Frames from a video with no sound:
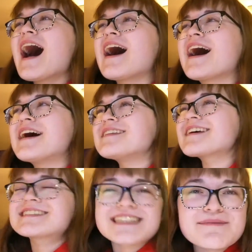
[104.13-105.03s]

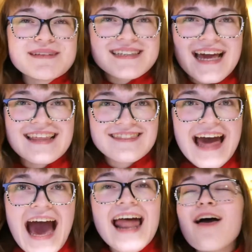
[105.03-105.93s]
like something like
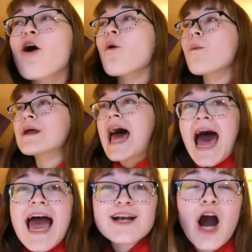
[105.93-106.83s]
that. When
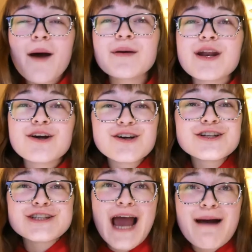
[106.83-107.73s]
I comment on
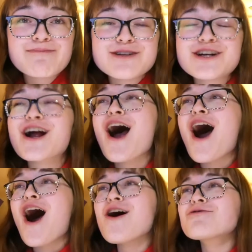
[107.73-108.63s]
her chapter,
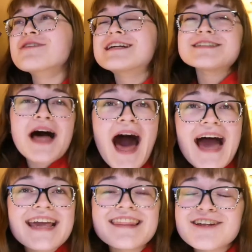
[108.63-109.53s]
I'll read a
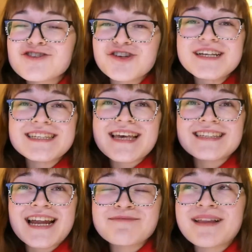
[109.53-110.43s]
line that Trig says
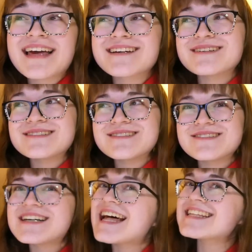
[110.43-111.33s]
and I'm like,
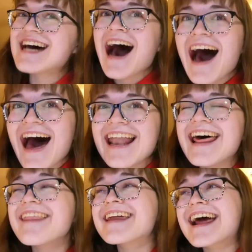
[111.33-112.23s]
"Ooh, that's hot."
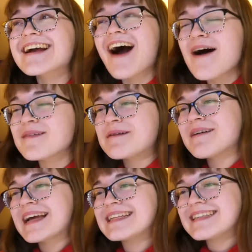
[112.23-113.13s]
And then I comment and I'm
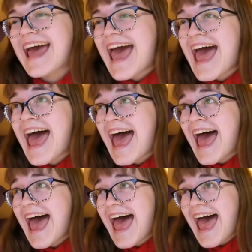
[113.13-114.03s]
like,
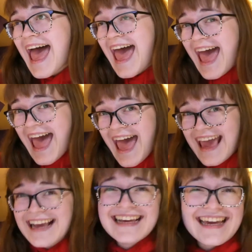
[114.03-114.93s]

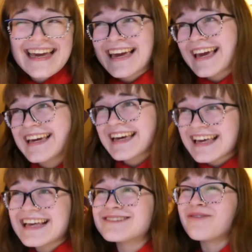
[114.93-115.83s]
"Dang, he
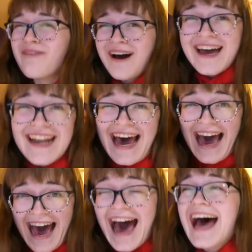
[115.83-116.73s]
is one
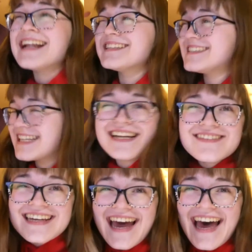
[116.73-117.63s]
hot son of
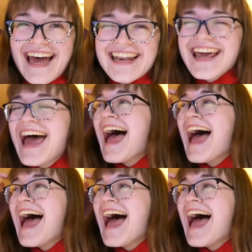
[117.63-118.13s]
a gun."